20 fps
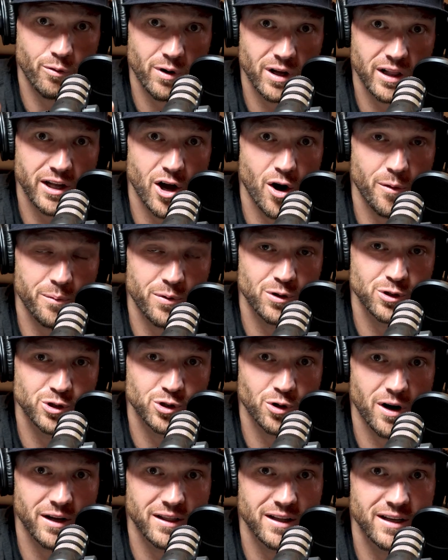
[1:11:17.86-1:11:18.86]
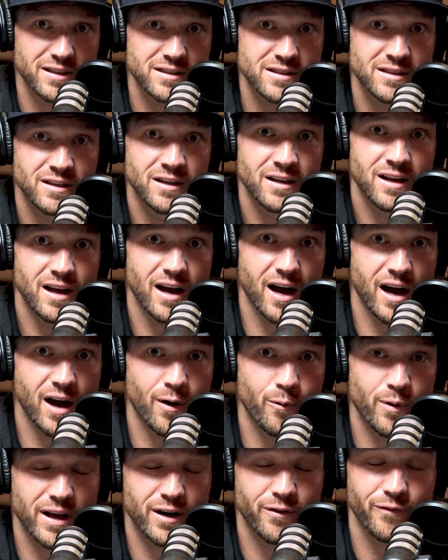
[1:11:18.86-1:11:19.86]
really hope you enjoyed this.
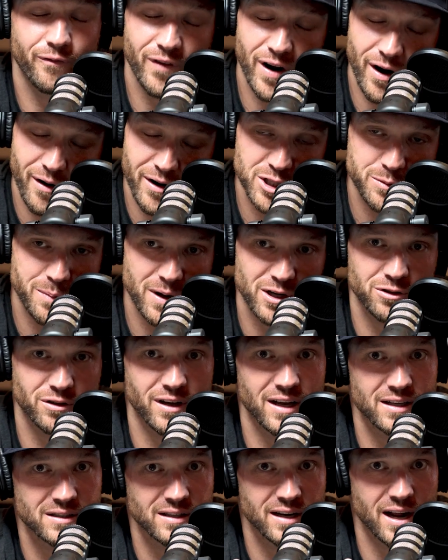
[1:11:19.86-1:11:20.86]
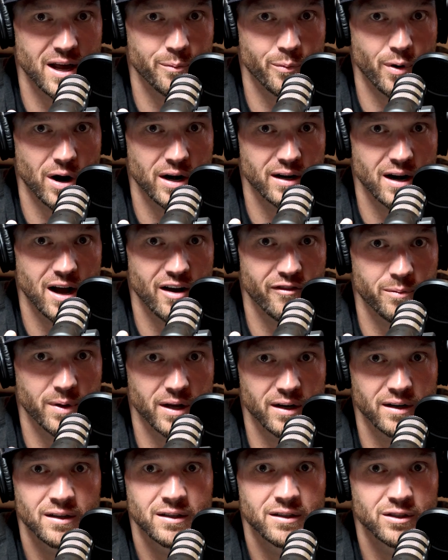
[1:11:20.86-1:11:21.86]
We had a very special guest today, Brandon
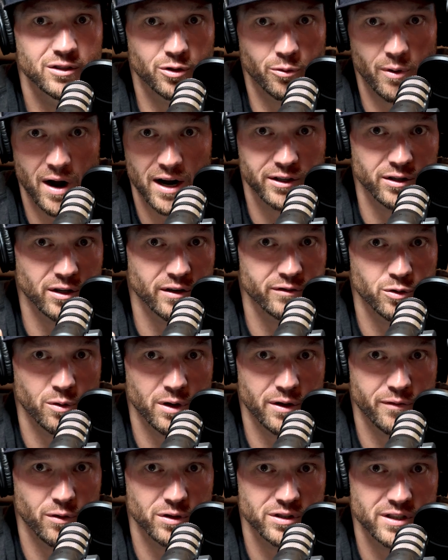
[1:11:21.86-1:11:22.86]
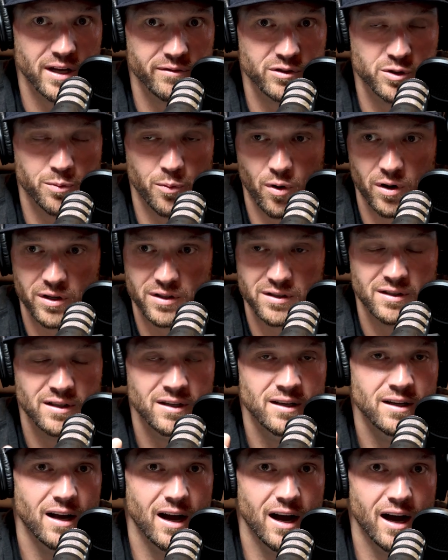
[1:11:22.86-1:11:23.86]
Huffman, director of 24/7
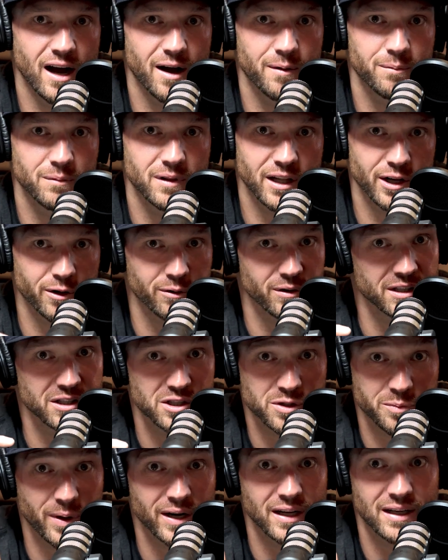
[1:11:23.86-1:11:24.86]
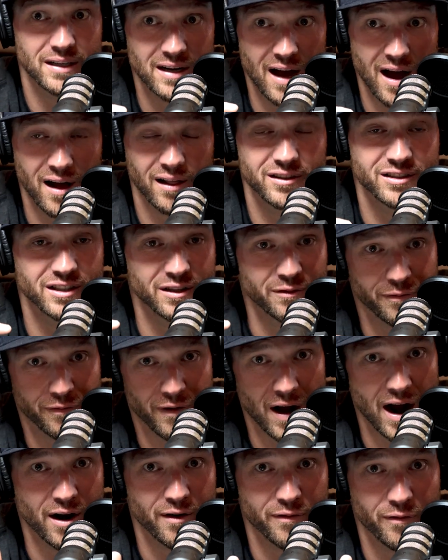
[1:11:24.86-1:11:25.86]
Sports, literally spitting knowledge and
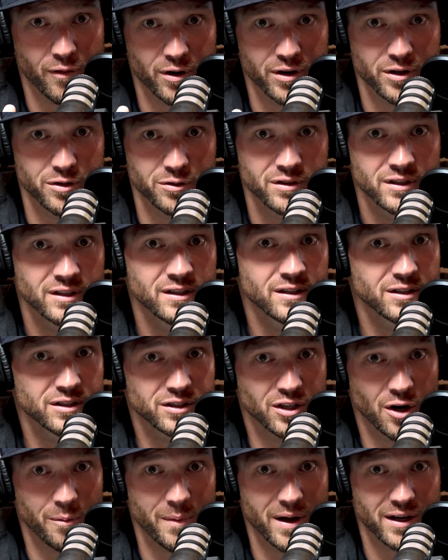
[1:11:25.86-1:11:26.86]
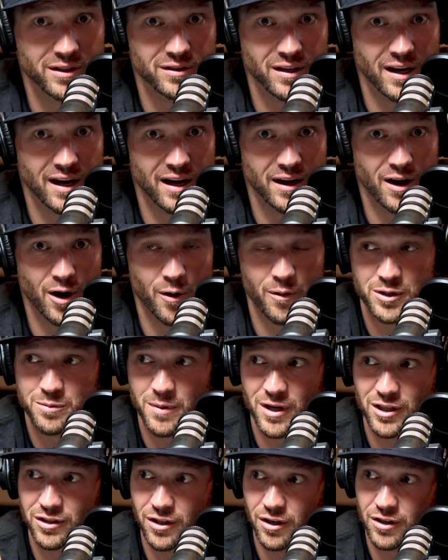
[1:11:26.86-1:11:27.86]
fire for you. Always
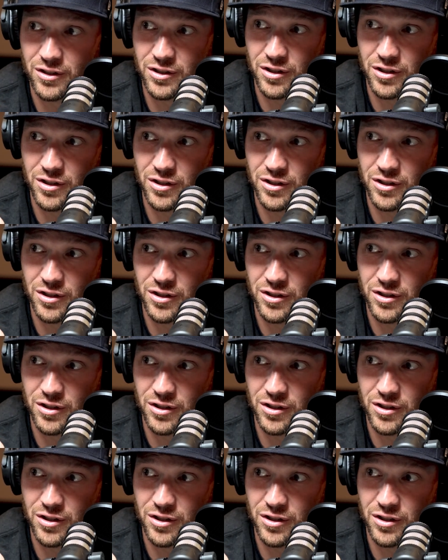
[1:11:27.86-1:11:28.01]
make sure